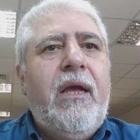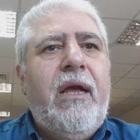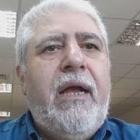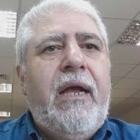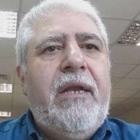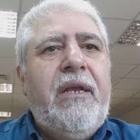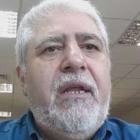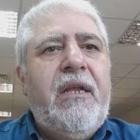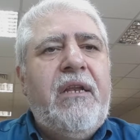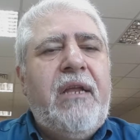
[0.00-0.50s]

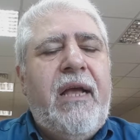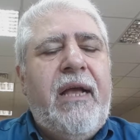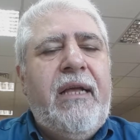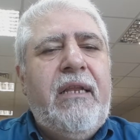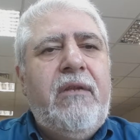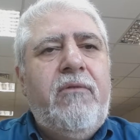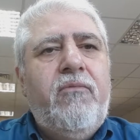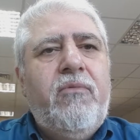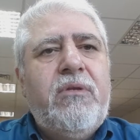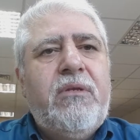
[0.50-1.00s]
And it
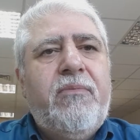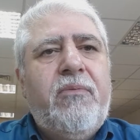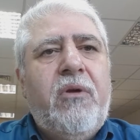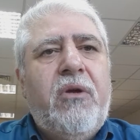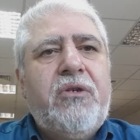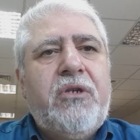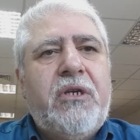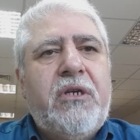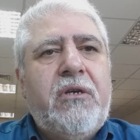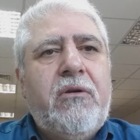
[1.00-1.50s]
ends with
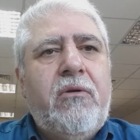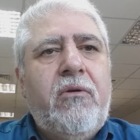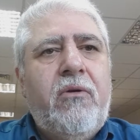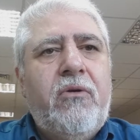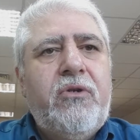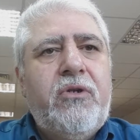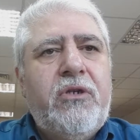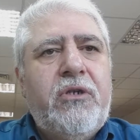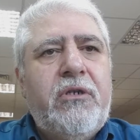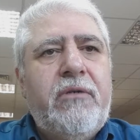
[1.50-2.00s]
project
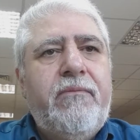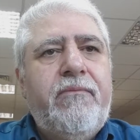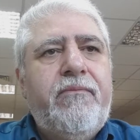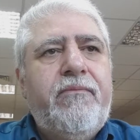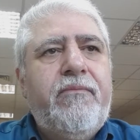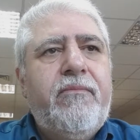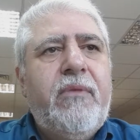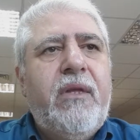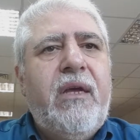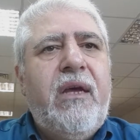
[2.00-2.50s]
closure
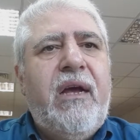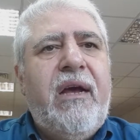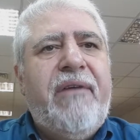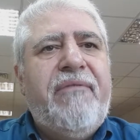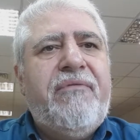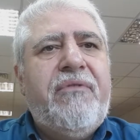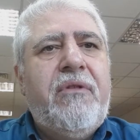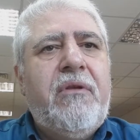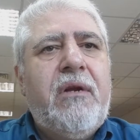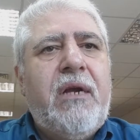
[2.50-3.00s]

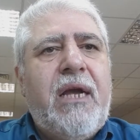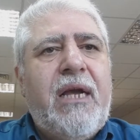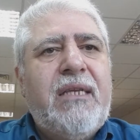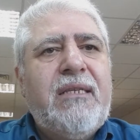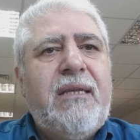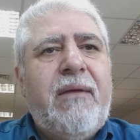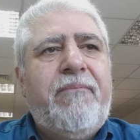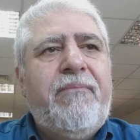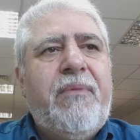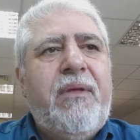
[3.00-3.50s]
after
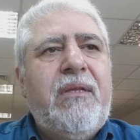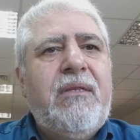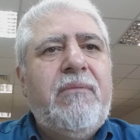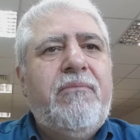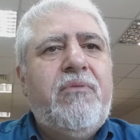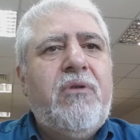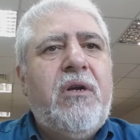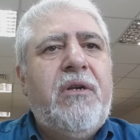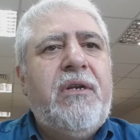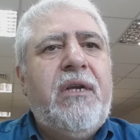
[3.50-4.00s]
accepting the
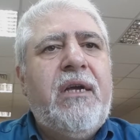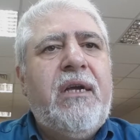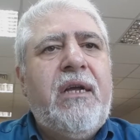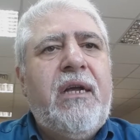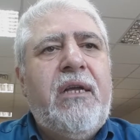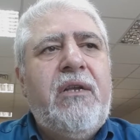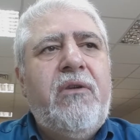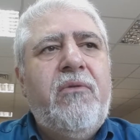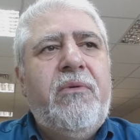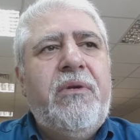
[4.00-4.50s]
product
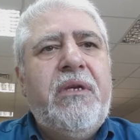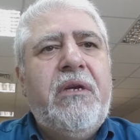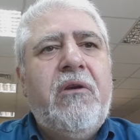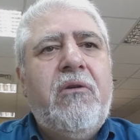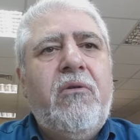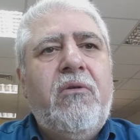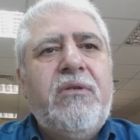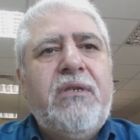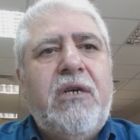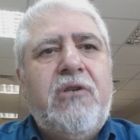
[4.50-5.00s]
and doing a
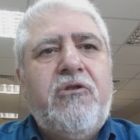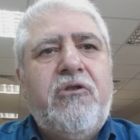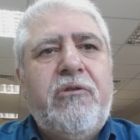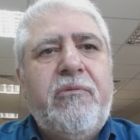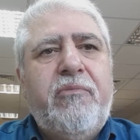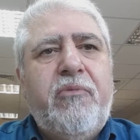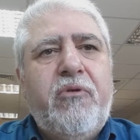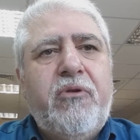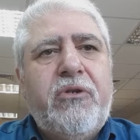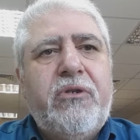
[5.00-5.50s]
closeout
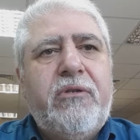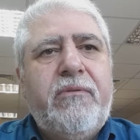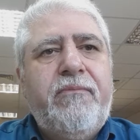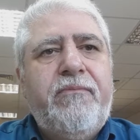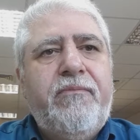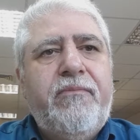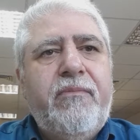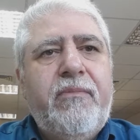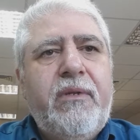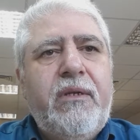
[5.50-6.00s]
report.
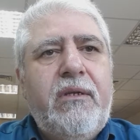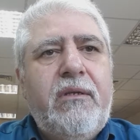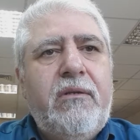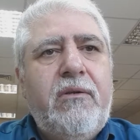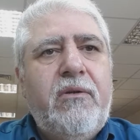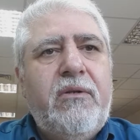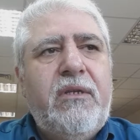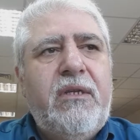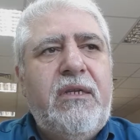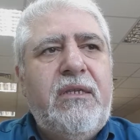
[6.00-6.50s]

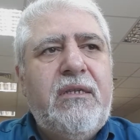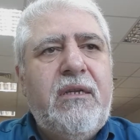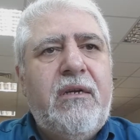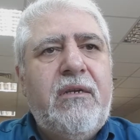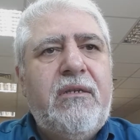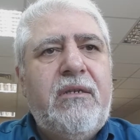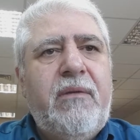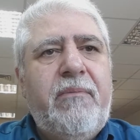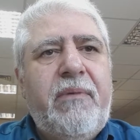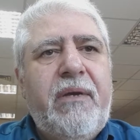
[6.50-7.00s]
So these
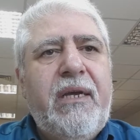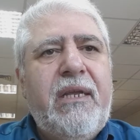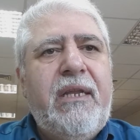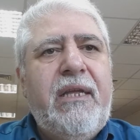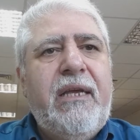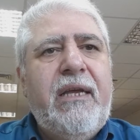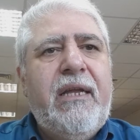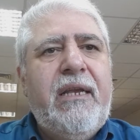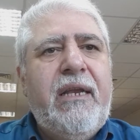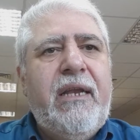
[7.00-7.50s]
are the
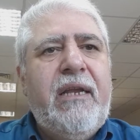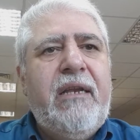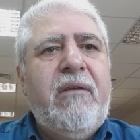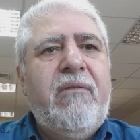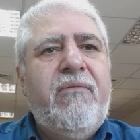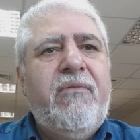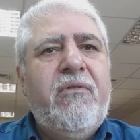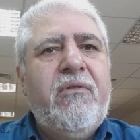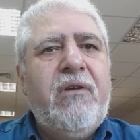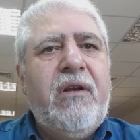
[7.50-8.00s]
beginning and
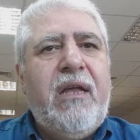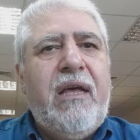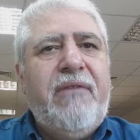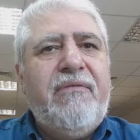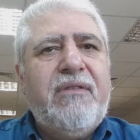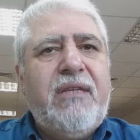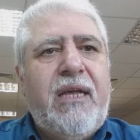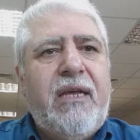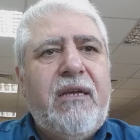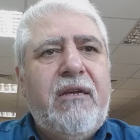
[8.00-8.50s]
end for a
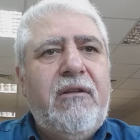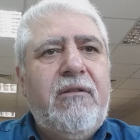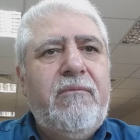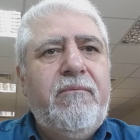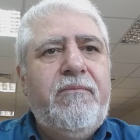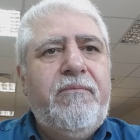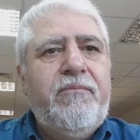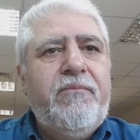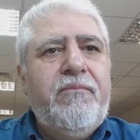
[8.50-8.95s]
life cycle.